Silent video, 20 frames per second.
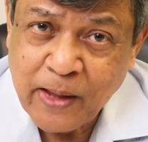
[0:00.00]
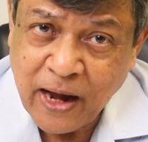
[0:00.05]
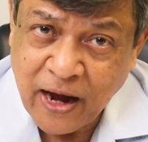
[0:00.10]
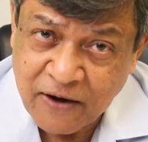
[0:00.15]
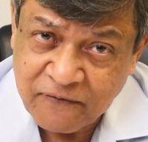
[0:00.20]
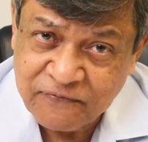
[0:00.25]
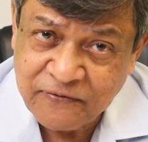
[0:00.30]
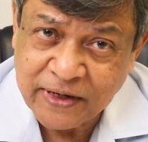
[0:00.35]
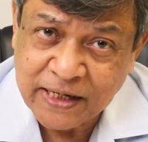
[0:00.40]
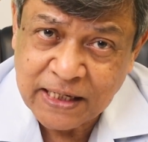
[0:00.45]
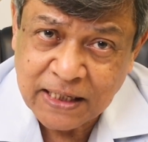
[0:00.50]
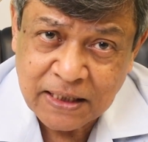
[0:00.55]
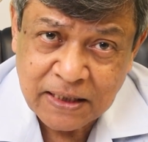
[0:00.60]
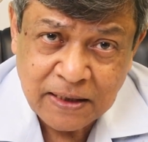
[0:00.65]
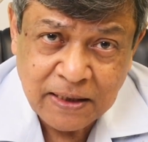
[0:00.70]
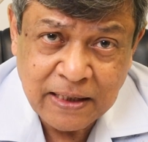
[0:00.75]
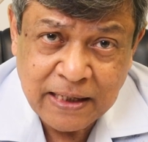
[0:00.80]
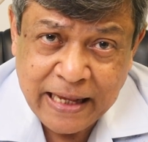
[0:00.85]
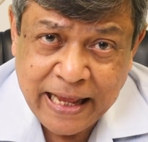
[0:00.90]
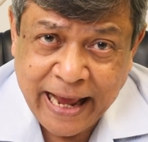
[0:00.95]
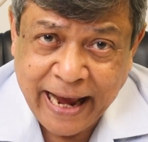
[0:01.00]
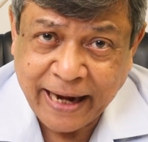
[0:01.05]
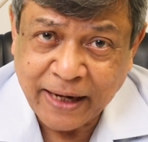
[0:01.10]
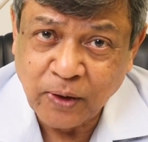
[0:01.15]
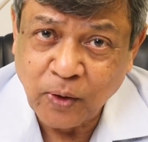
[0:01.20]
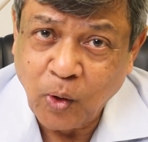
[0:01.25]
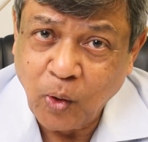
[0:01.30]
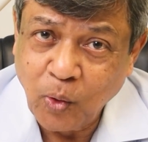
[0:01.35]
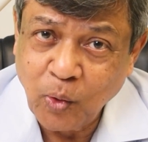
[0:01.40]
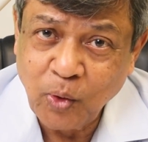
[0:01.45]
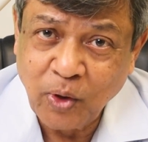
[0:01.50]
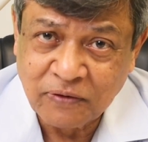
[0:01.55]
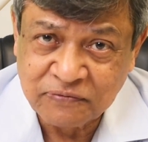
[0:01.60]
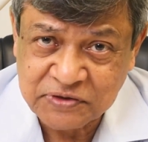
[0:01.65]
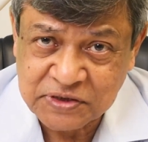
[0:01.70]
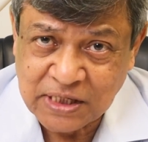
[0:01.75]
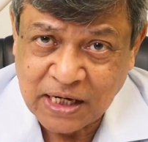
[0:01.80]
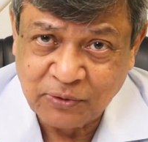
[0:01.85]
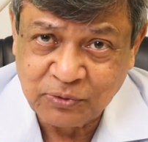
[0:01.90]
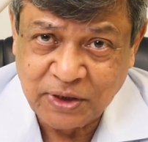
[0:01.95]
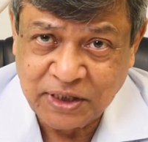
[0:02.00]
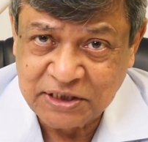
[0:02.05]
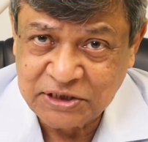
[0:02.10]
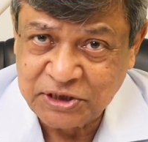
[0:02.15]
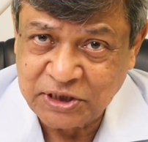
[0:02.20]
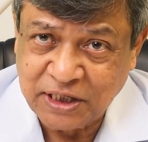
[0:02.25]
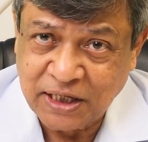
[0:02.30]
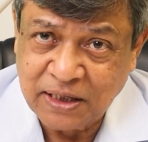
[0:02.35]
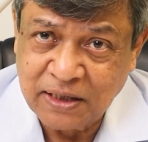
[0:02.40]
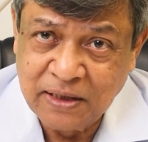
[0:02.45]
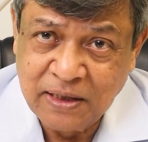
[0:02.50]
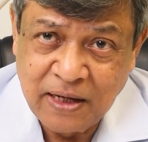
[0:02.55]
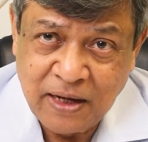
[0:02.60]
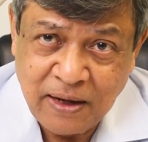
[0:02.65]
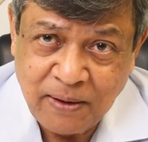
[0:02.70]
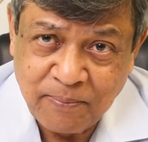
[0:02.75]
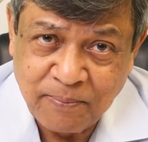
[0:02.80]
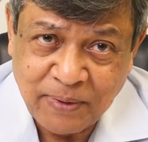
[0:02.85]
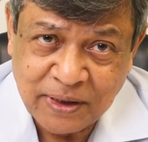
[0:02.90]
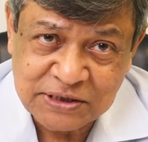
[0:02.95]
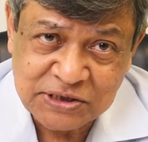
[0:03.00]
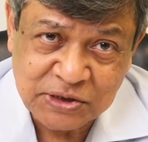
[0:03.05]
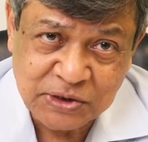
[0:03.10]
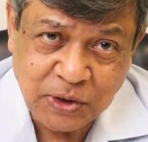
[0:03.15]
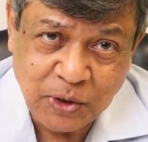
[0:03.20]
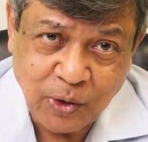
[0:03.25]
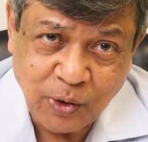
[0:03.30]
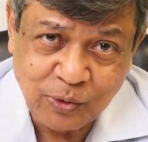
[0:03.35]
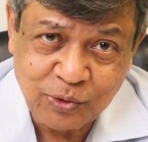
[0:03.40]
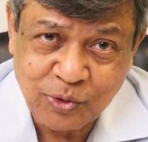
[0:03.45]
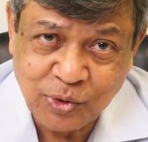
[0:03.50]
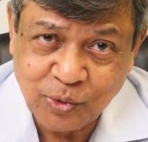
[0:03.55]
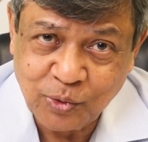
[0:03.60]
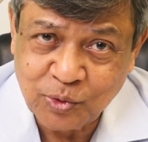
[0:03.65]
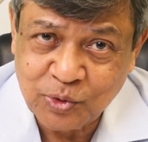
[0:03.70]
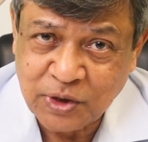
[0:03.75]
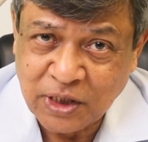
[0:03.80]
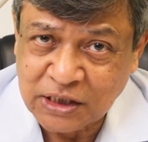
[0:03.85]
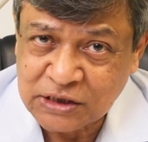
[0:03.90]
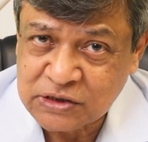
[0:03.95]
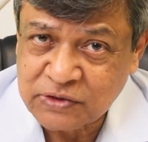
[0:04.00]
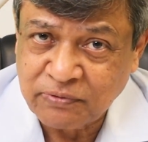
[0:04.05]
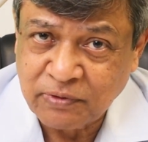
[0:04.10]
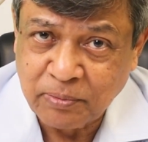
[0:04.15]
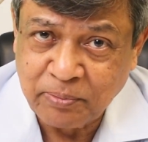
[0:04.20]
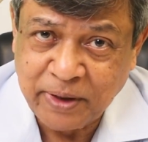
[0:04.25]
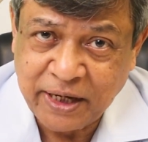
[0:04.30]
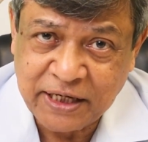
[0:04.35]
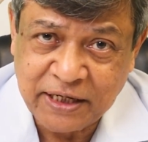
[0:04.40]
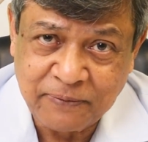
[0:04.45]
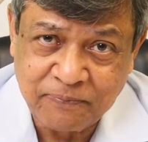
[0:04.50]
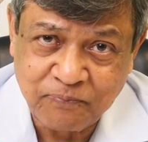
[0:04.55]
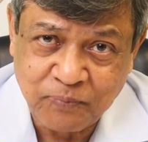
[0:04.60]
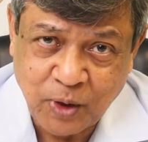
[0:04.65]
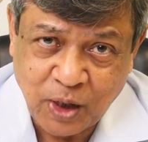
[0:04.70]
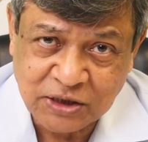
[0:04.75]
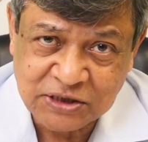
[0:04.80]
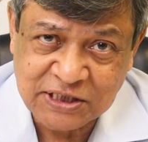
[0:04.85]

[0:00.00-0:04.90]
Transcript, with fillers: Africa and whole of South Asia must go through transformative